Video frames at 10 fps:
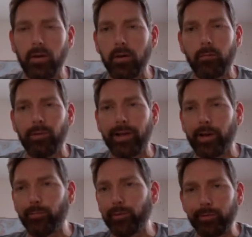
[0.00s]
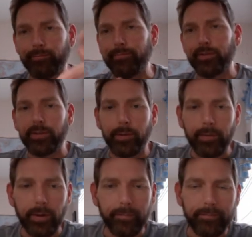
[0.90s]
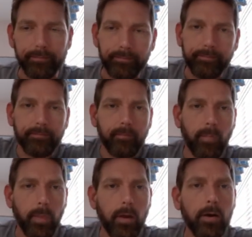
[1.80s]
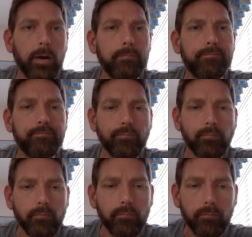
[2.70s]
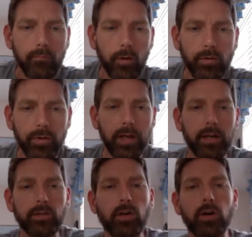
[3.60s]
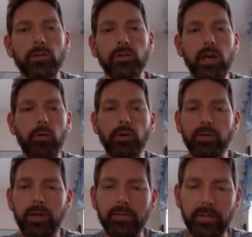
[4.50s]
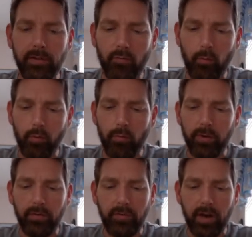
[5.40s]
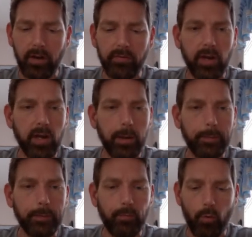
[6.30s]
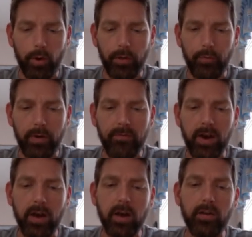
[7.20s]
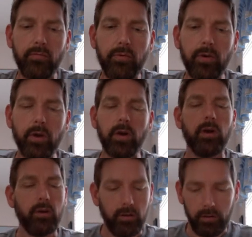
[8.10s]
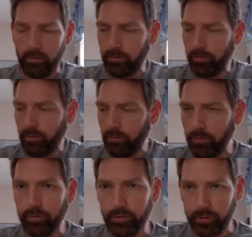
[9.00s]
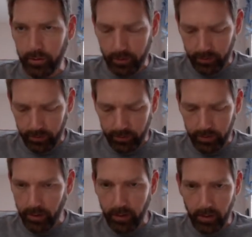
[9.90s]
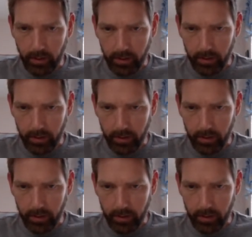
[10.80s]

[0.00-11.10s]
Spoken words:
Black or blue, same thing. All right. So that is gone. So now we just have the 74.55 times 0.35. You should see